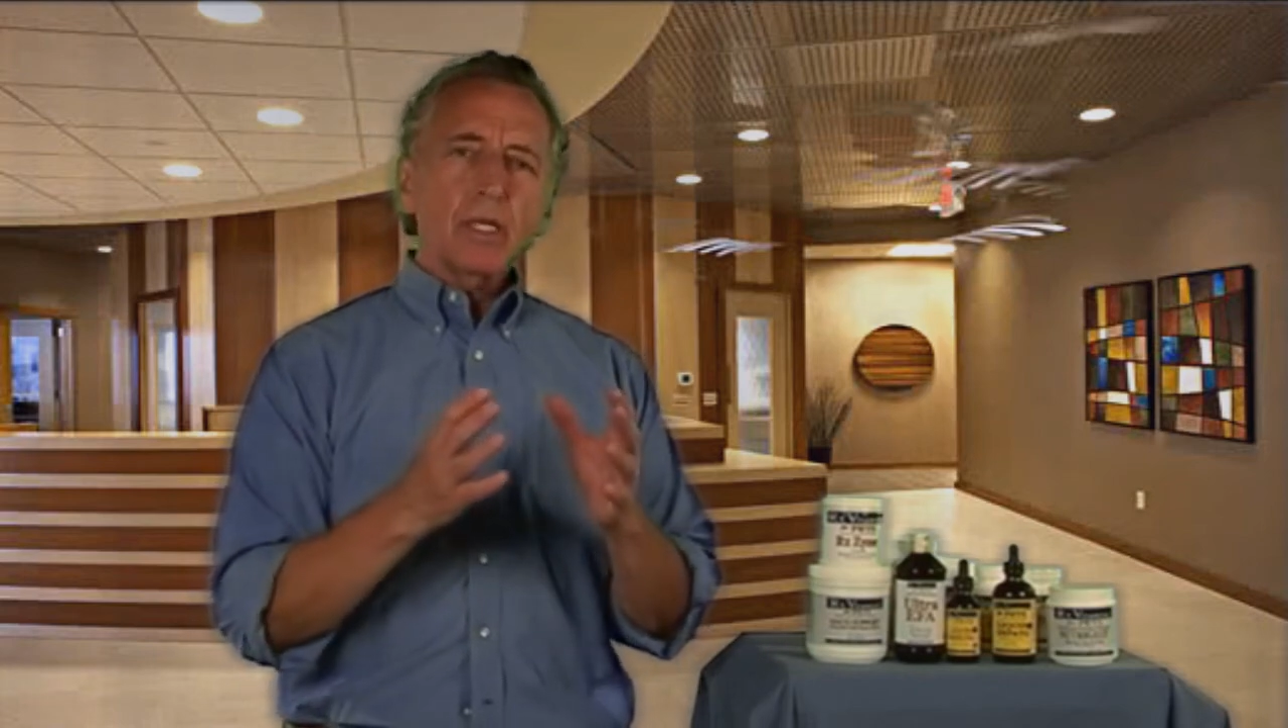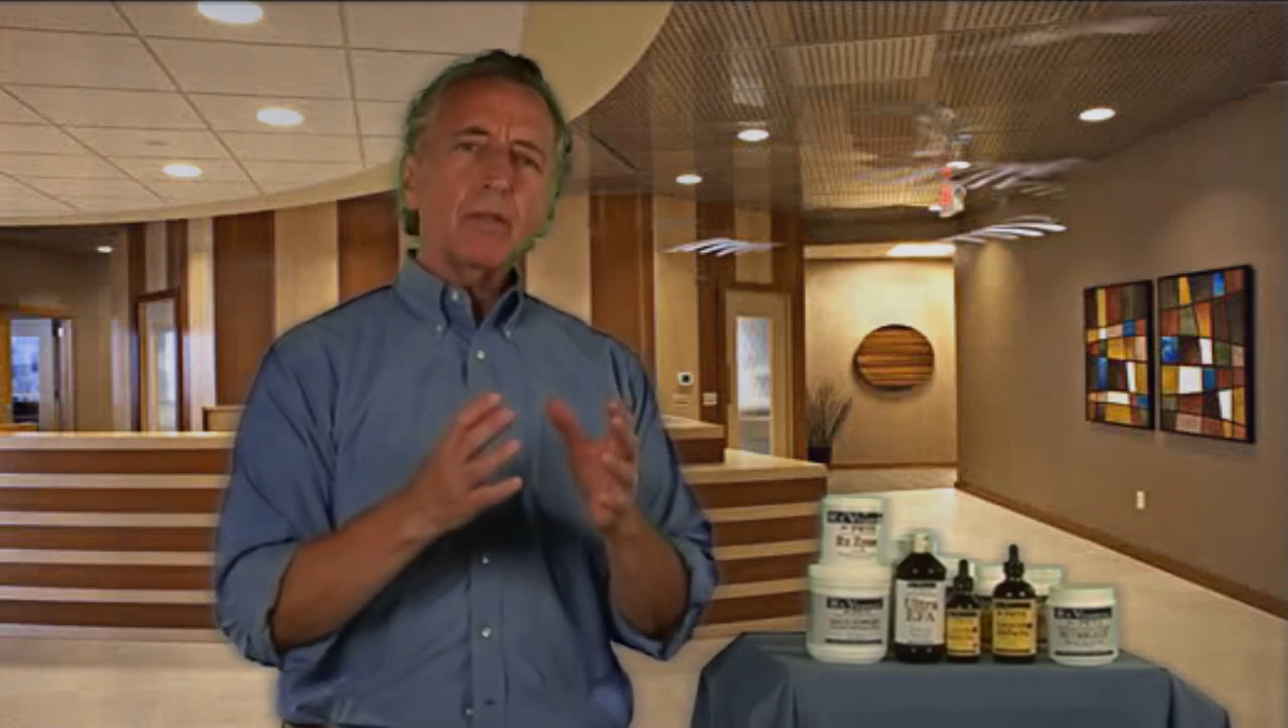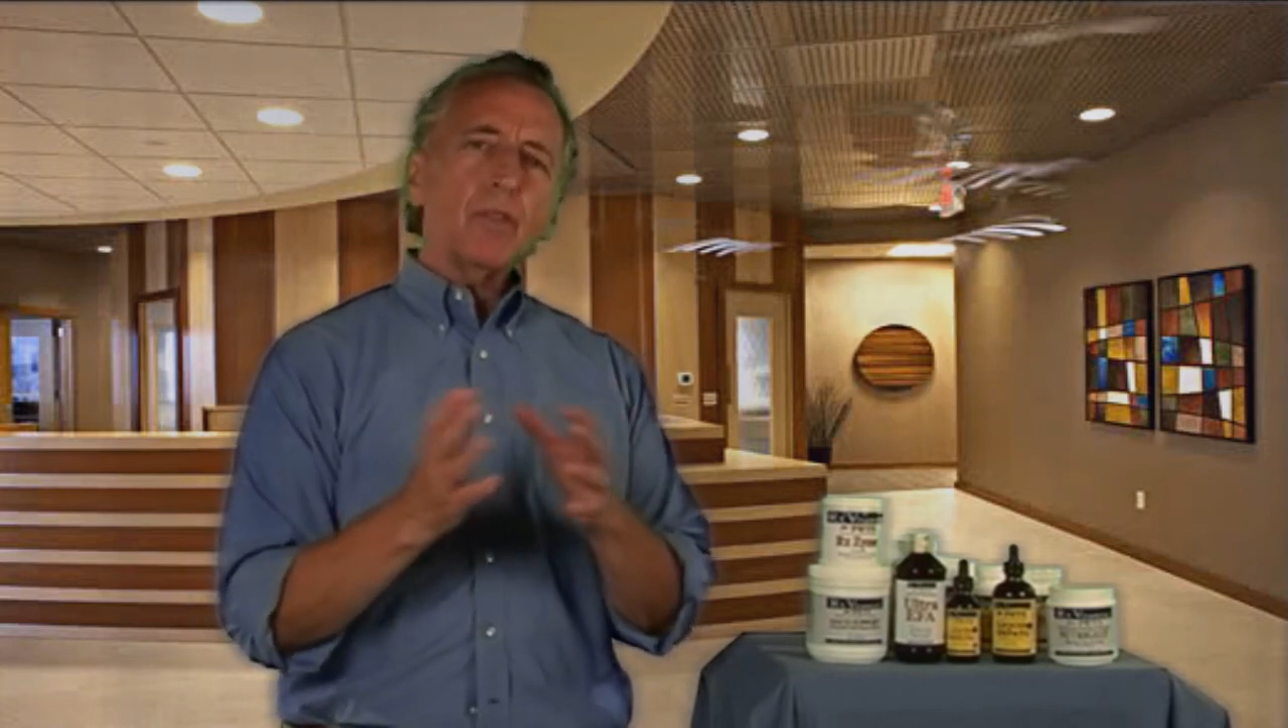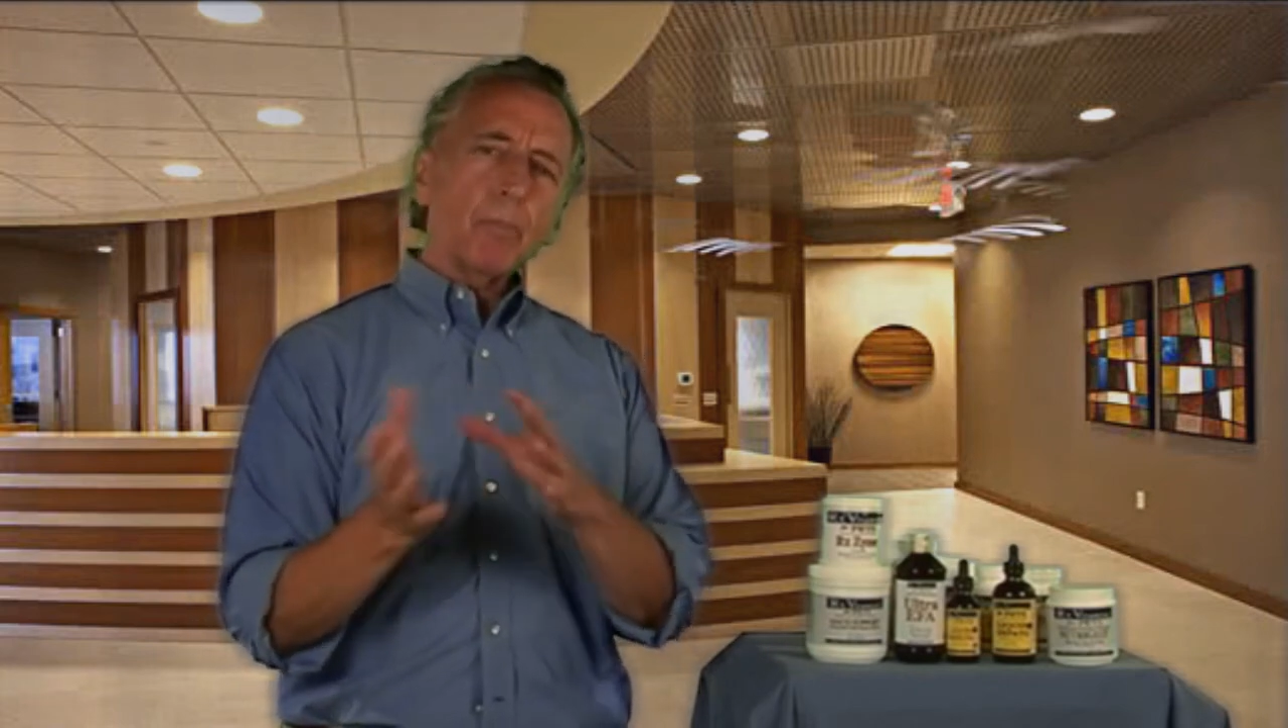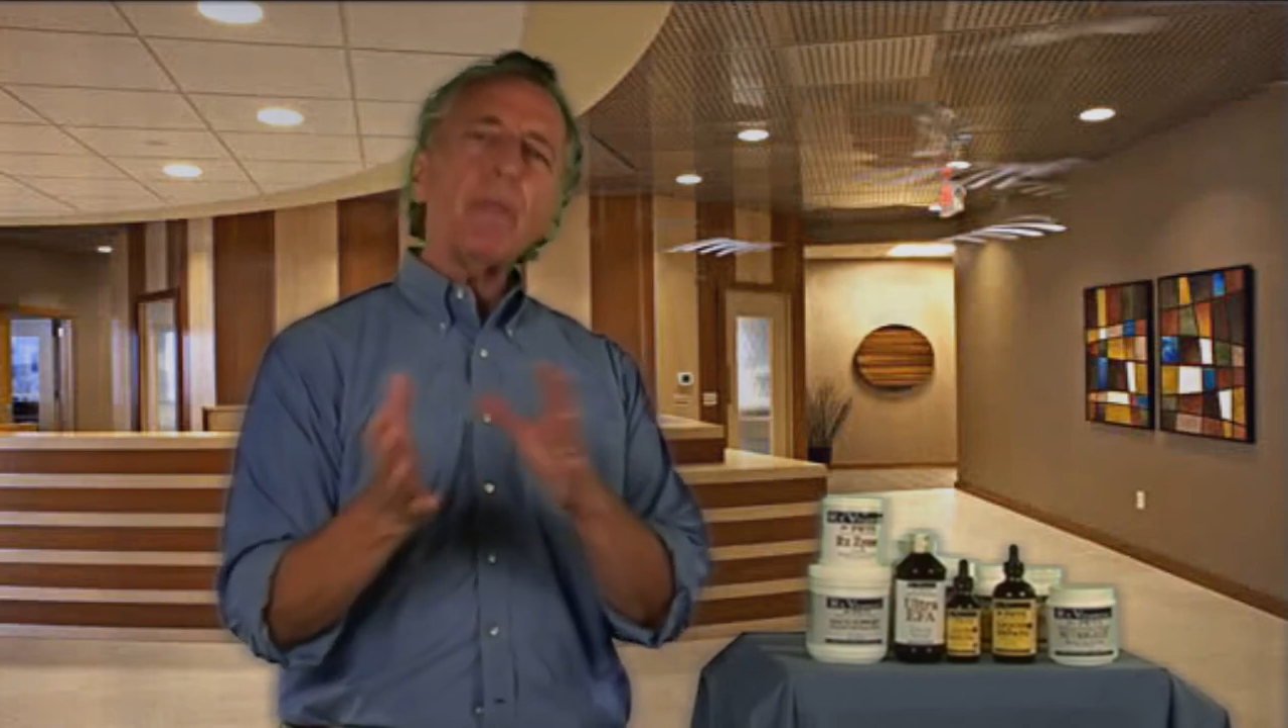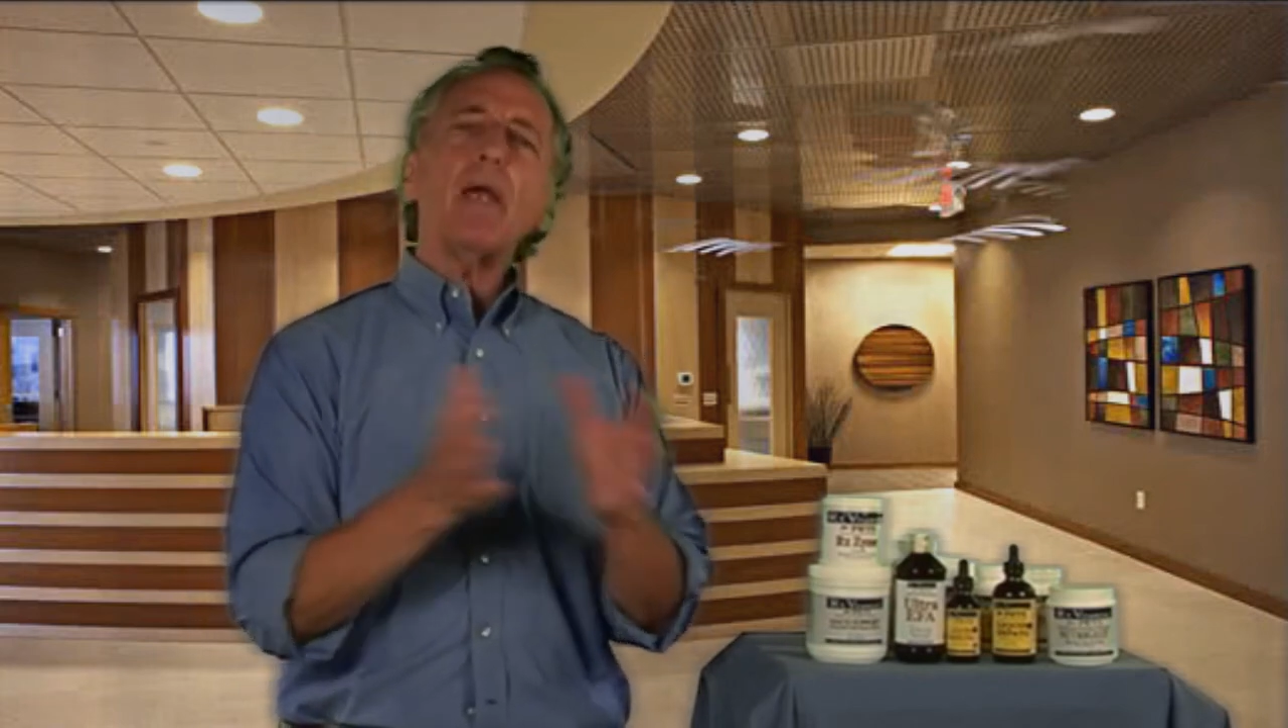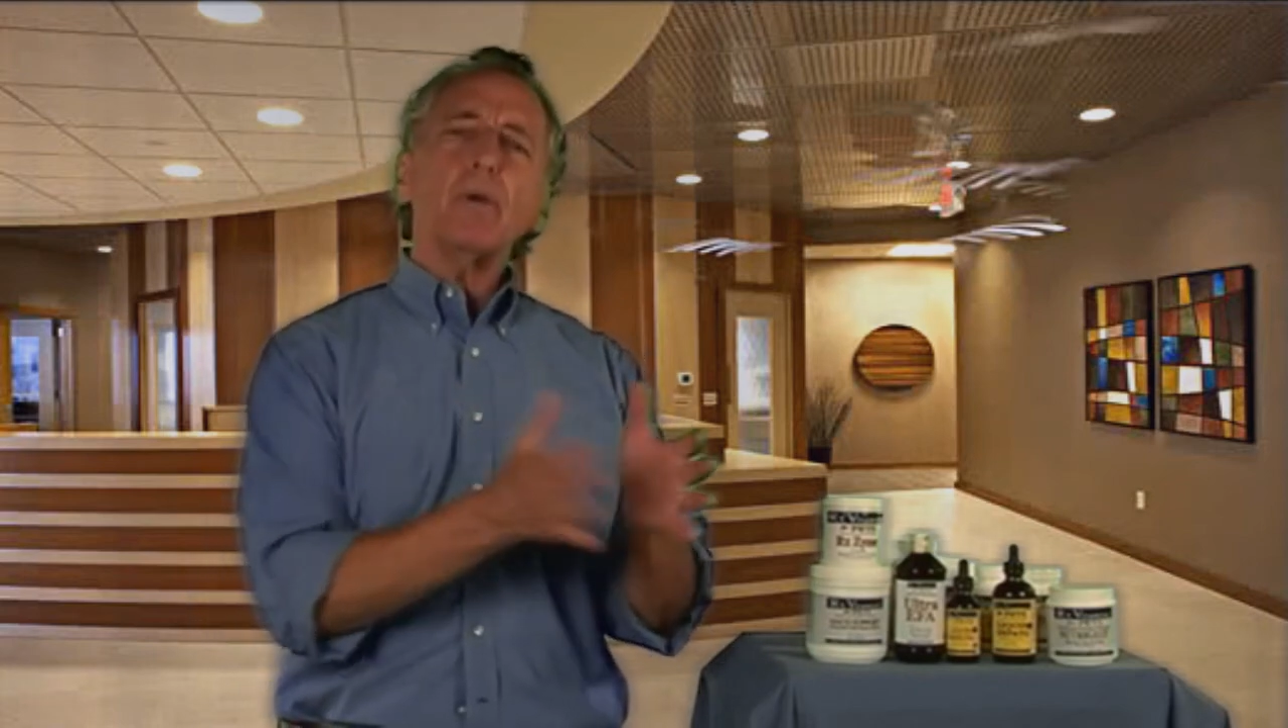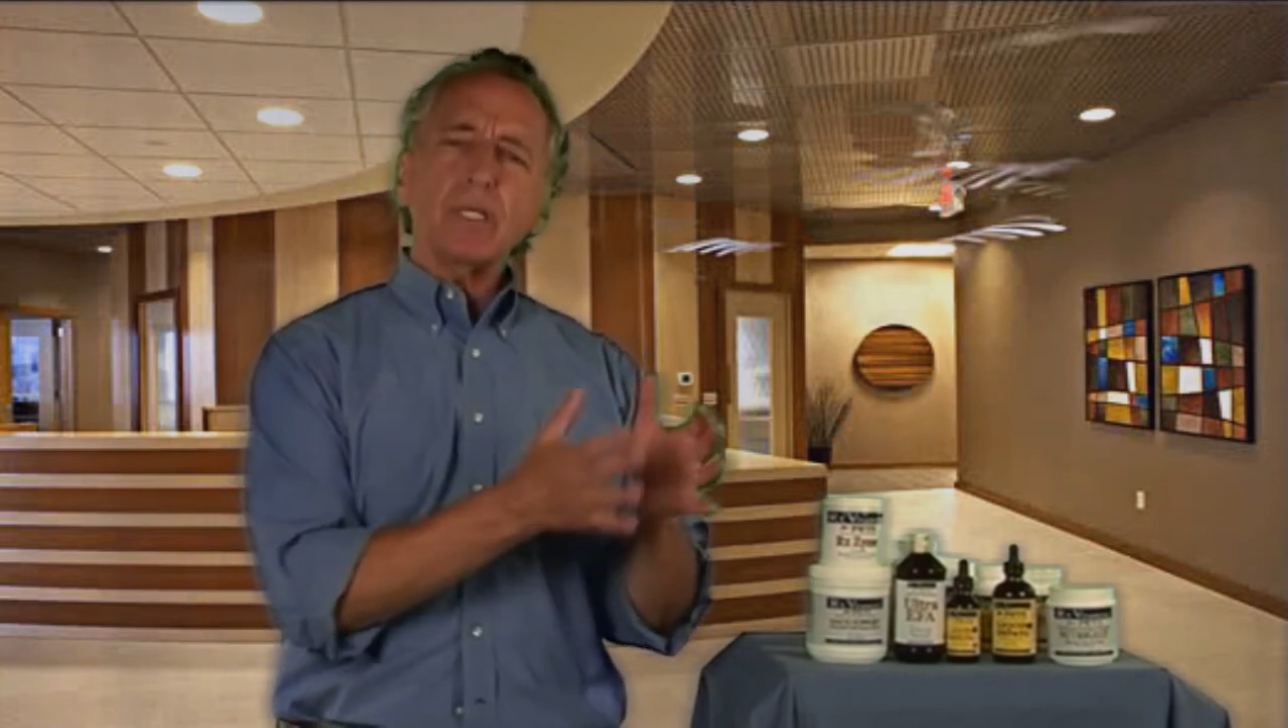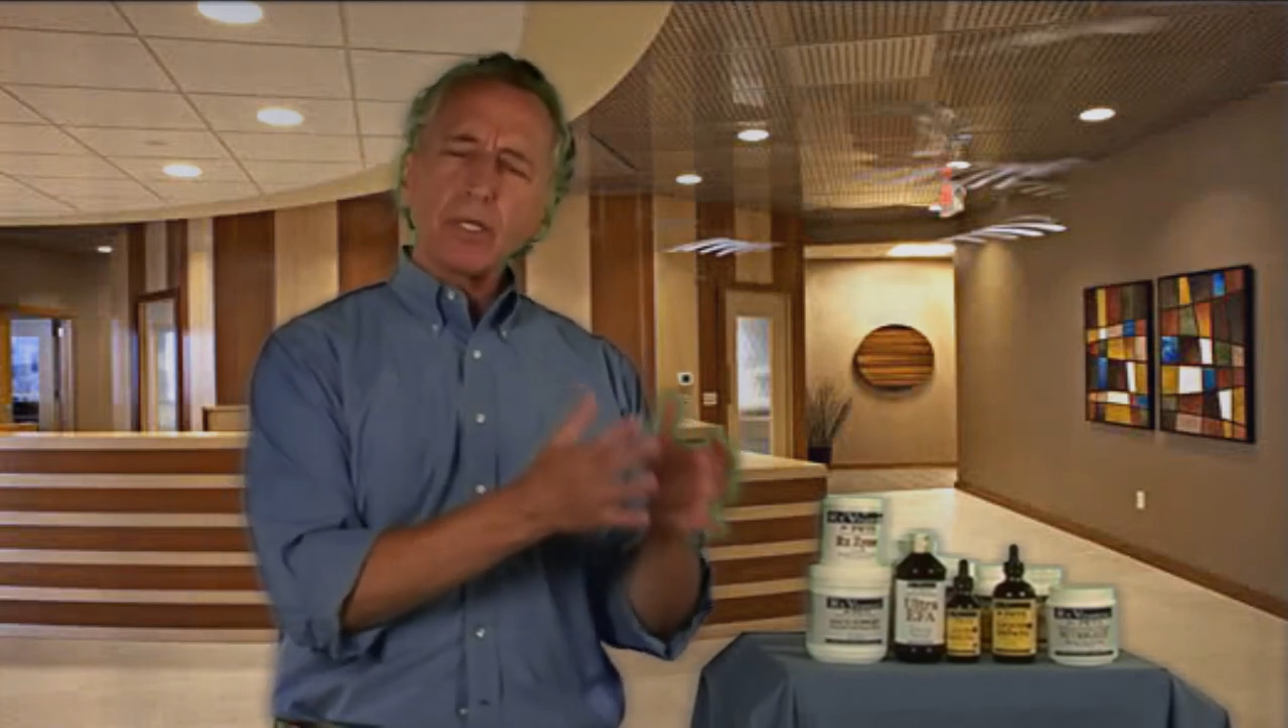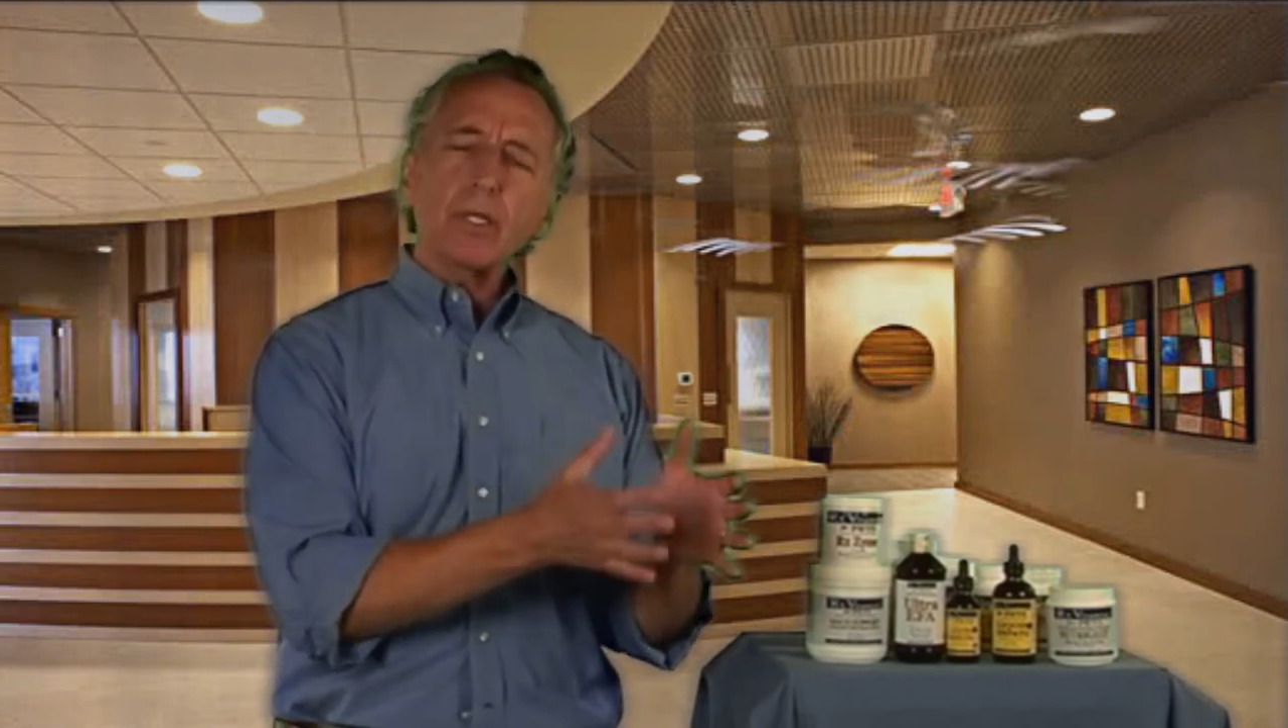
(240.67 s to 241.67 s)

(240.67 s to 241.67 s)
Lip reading: the parent